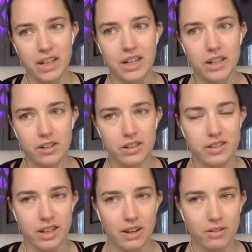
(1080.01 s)
8
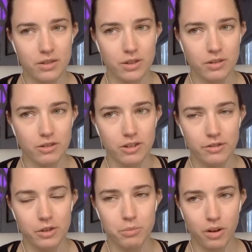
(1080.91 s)
years now. So
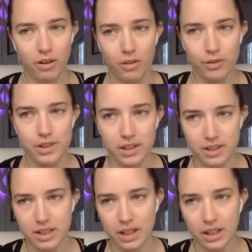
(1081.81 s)
if you put all those things